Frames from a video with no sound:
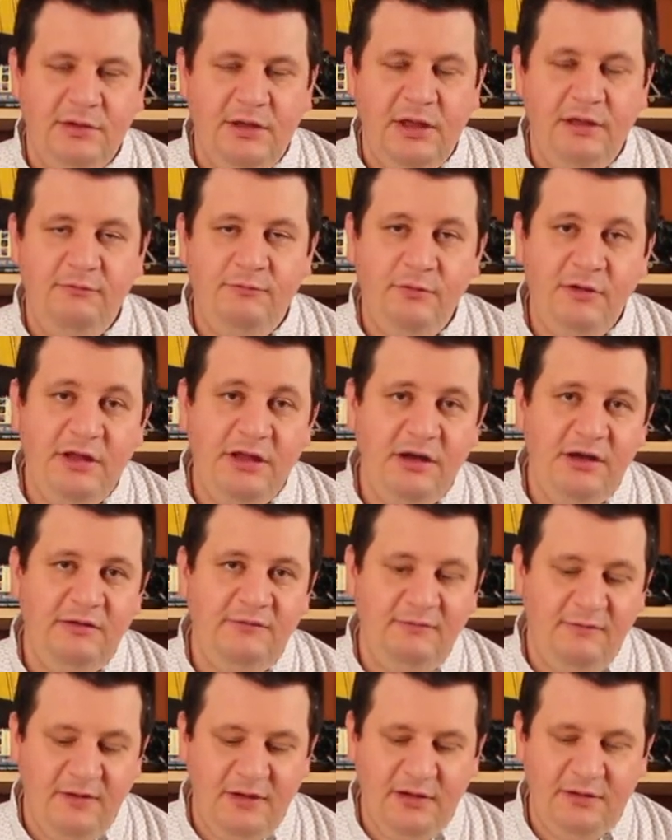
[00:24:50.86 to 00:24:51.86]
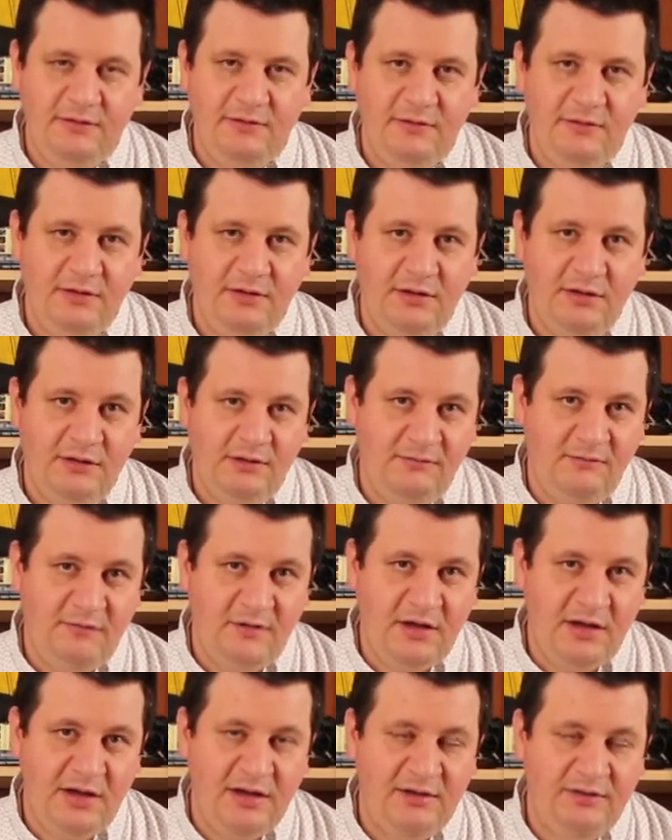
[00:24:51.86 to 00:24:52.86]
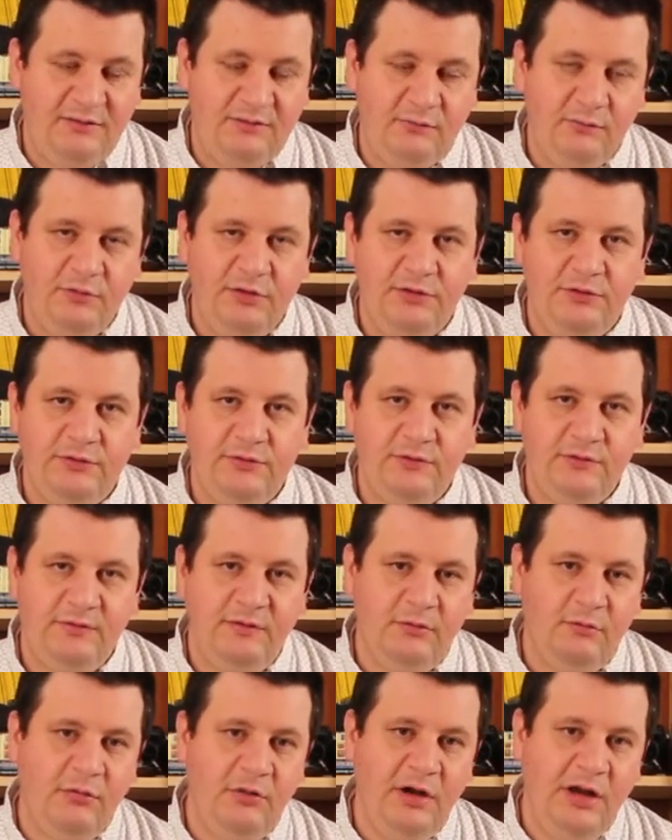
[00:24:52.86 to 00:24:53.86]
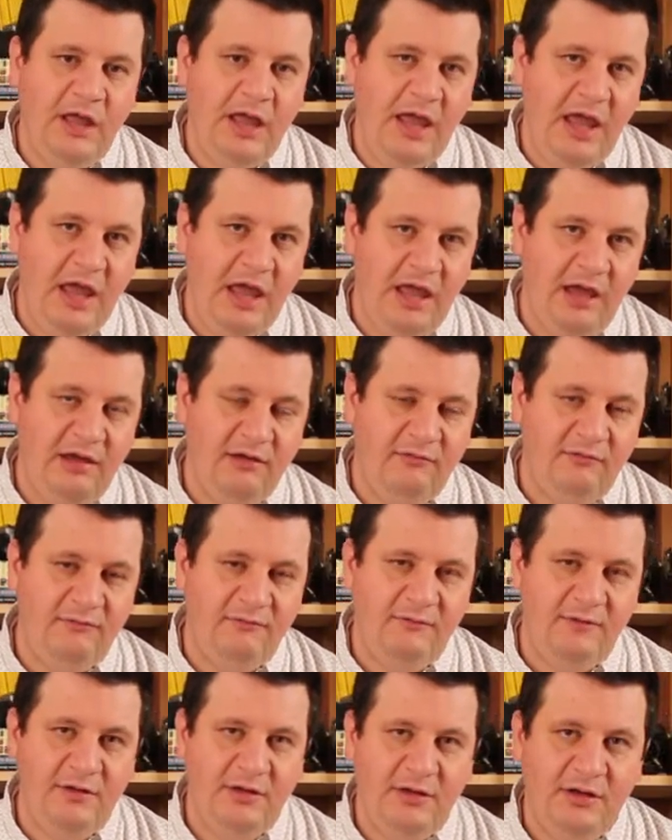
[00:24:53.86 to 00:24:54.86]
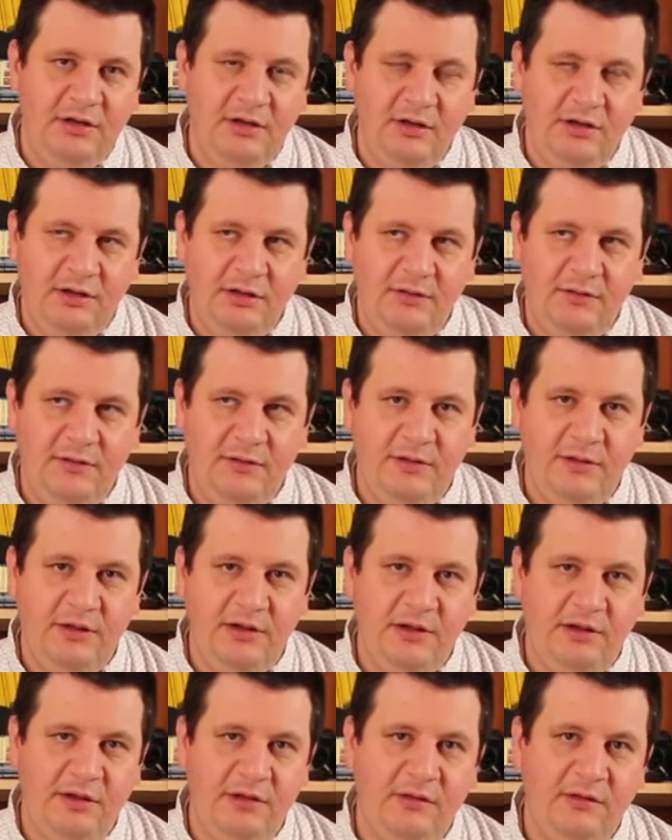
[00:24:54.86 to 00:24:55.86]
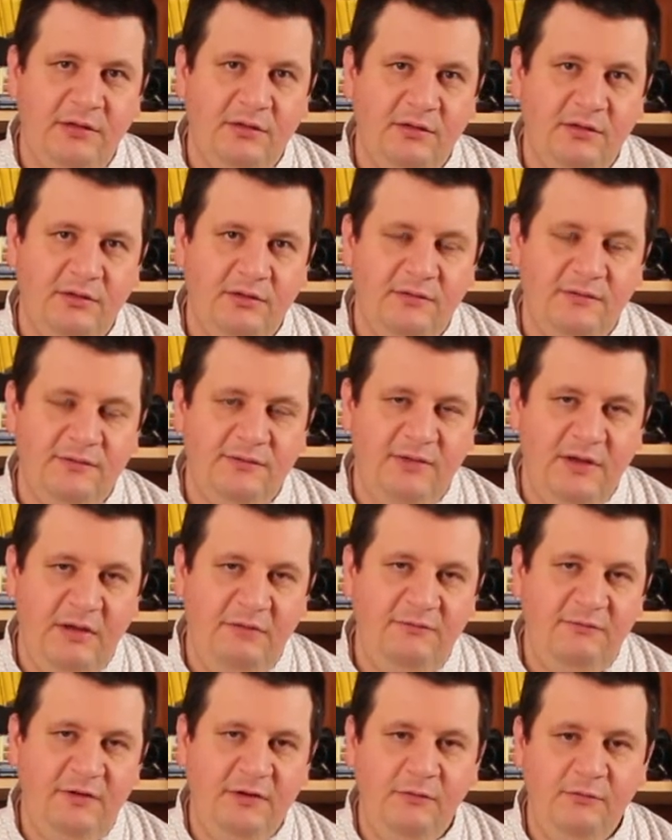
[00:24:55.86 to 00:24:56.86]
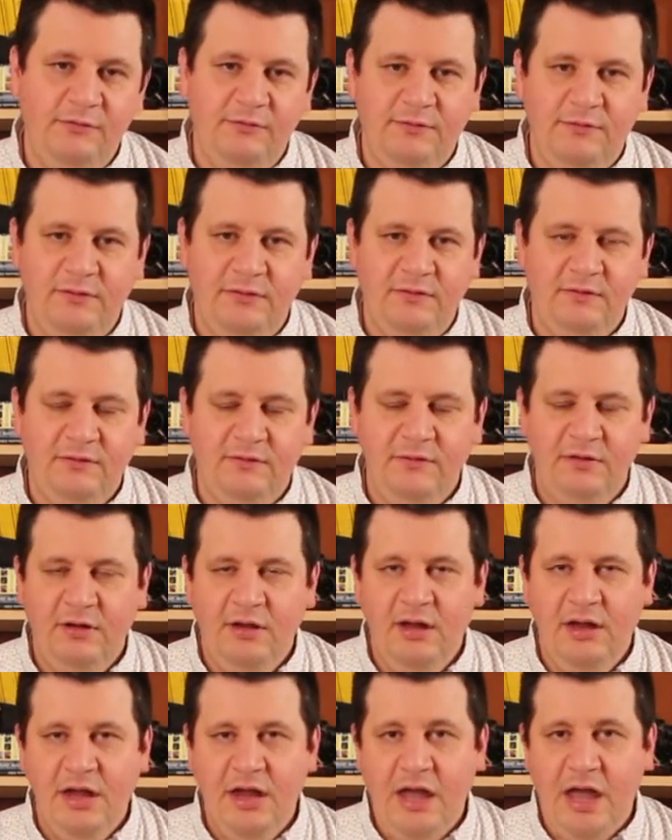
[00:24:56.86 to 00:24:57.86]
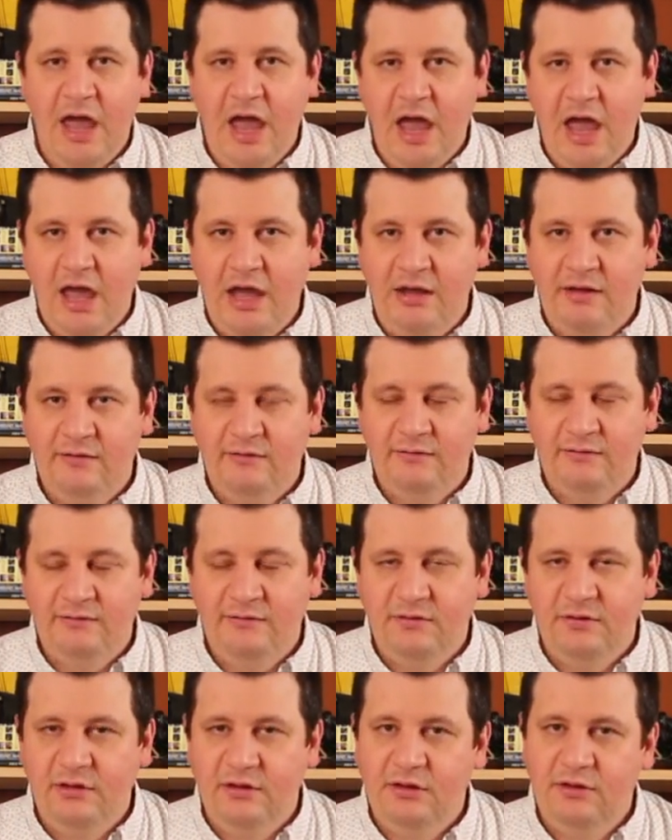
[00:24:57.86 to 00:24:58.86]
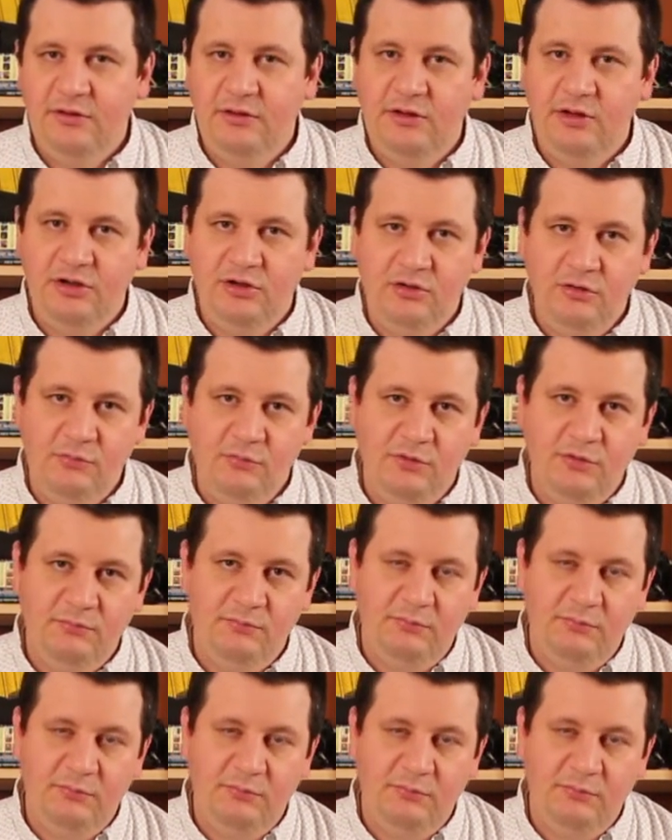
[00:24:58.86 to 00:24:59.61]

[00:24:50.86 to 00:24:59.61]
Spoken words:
If we can invent a device which they will have the same frequencies as the human